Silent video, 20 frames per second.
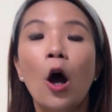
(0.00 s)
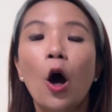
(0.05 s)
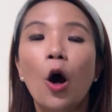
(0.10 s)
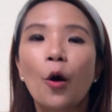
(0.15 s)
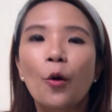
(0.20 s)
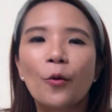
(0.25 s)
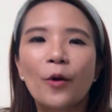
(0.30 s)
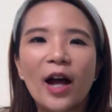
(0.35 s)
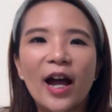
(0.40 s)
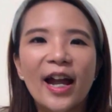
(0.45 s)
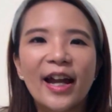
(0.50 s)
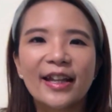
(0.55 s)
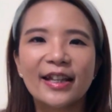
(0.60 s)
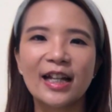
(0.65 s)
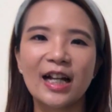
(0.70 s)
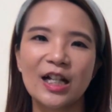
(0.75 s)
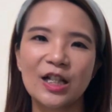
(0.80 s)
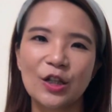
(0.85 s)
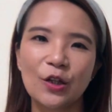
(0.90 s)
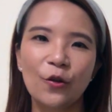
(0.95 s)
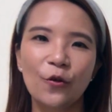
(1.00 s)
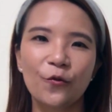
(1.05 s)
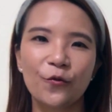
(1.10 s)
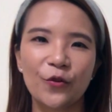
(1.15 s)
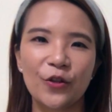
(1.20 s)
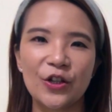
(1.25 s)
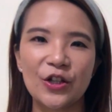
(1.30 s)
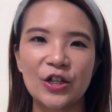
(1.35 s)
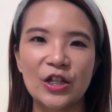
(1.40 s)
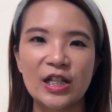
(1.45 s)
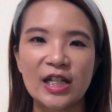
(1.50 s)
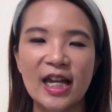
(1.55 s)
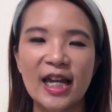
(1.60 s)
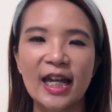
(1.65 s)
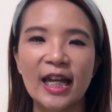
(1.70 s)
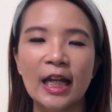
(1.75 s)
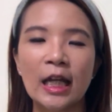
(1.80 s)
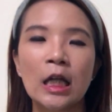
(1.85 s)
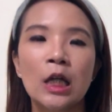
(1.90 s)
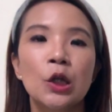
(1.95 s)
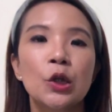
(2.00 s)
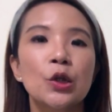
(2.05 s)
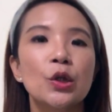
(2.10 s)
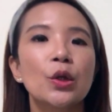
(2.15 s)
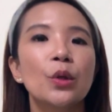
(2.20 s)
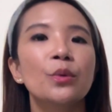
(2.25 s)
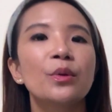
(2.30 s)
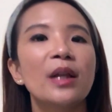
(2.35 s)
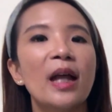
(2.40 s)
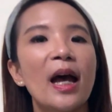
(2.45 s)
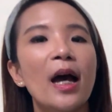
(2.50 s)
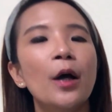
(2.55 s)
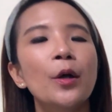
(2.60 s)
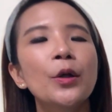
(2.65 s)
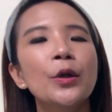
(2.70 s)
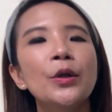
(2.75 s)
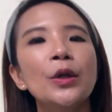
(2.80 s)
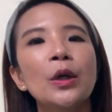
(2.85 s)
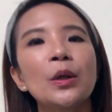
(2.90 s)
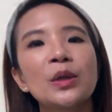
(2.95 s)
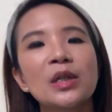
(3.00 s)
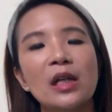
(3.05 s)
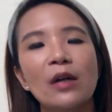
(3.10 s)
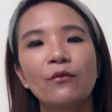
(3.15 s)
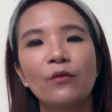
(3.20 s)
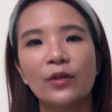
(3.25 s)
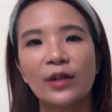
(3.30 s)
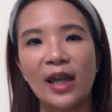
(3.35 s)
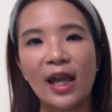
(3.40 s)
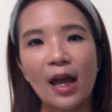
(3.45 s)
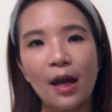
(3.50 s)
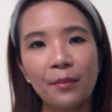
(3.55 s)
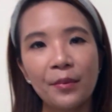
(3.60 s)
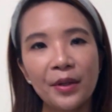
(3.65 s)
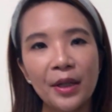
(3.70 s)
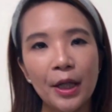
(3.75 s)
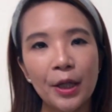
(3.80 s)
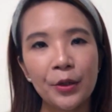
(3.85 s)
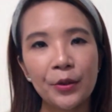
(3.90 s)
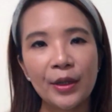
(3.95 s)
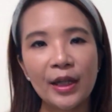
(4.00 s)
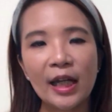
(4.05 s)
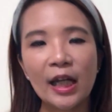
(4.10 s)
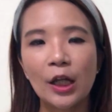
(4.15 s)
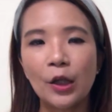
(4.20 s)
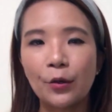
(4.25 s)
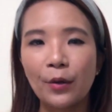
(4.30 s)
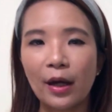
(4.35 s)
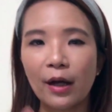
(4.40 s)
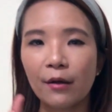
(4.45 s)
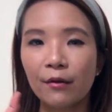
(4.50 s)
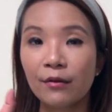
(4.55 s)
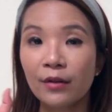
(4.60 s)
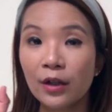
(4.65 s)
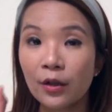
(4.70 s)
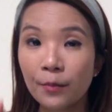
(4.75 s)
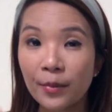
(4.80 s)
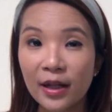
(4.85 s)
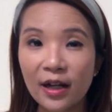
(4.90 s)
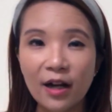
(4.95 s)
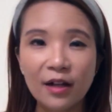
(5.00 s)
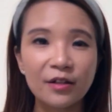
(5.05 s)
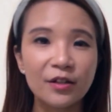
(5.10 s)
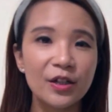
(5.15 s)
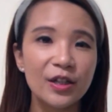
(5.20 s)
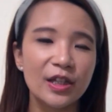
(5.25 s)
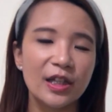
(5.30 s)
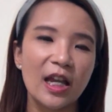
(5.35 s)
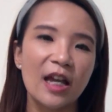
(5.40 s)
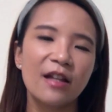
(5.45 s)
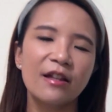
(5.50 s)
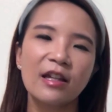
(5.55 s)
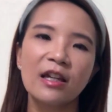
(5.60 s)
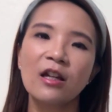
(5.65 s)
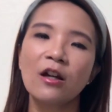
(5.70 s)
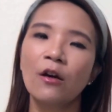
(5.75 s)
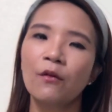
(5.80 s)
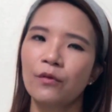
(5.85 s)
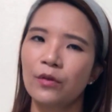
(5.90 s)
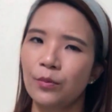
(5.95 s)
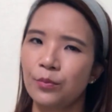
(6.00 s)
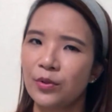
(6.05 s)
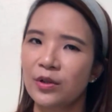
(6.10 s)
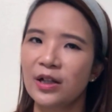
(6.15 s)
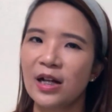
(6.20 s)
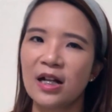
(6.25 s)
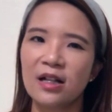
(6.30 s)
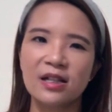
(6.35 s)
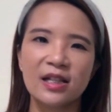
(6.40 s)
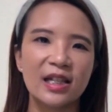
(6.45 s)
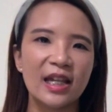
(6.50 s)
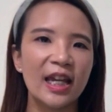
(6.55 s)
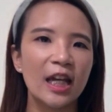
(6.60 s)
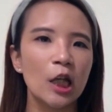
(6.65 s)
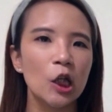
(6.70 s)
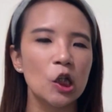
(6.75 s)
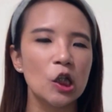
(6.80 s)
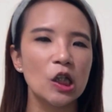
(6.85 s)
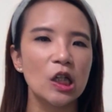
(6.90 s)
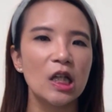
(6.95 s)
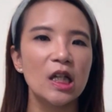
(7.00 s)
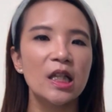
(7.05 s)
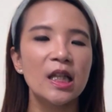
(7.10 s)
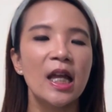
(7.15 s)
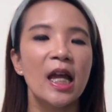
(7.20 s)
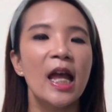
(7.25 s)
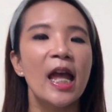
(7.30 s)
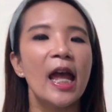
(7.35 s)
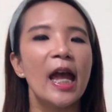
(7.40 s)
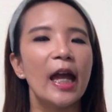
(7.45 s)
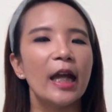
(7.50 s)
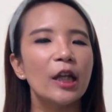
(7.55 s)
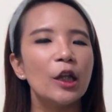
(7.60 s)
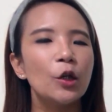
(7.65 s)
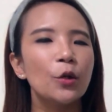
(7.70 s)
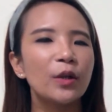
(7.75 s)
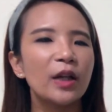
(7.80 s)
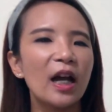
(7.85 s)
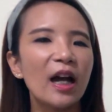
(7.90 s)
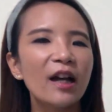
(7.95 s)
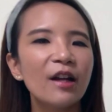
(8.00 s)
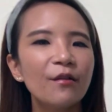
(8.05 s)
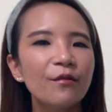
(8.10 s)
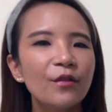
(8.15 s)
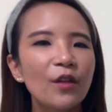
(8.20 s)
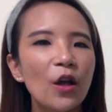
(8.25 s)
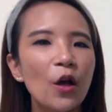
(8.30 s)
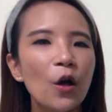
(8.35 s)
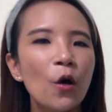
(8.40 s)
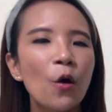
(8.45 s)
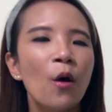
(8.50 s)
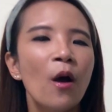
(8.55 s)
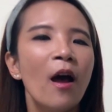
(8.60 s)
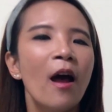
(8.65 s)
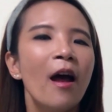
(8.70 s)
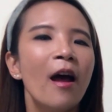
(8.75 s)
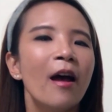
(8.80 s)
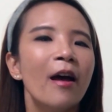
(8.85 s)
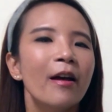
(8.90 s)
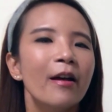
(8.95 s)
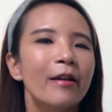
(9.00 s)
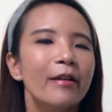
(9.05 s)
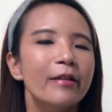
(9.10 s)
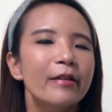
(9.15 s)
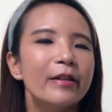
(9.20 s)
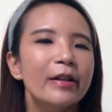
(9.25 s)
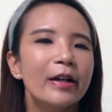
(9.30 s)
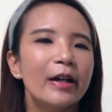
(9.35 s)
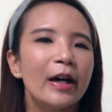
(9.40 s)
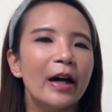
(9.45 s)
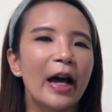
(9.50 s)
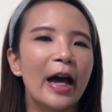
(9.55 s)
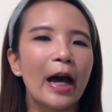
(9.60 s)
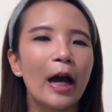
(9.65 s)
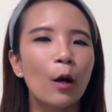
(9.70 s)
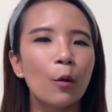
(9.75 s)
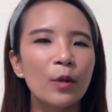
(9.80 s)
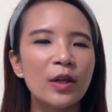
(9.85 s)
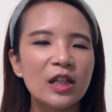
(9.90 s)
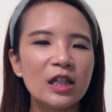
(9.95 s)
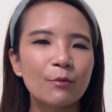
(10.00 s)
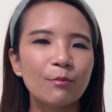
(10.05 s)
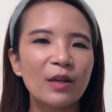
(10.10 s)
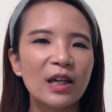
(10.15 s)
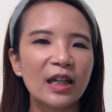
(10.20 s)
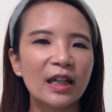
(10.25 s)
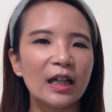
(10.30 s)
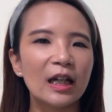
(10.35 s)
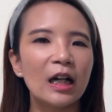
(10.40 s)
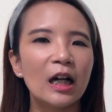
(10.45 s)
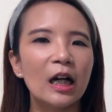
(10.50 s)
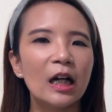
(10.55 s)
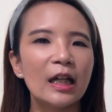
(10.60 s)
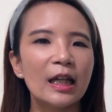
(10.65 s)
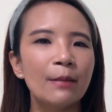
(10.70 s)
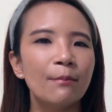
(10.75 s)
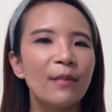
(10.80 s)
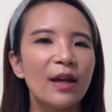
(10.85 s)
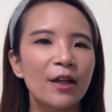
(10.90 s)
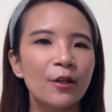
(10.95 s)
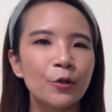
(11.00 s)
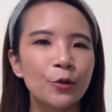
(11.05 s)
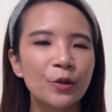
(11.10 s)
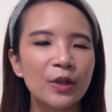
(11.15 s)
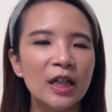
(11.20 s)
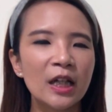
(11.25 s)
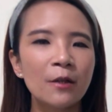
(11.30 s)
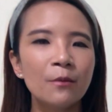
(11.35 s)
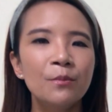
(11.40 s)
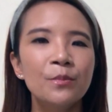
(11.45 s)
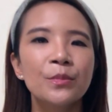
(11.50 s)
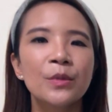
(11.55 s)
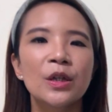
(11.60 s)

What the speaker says: Alright, that's all for today. So now you know some vocabulary, you have a little bit understanding of the pronunciation, and you kind of know how we speak in Mandarin.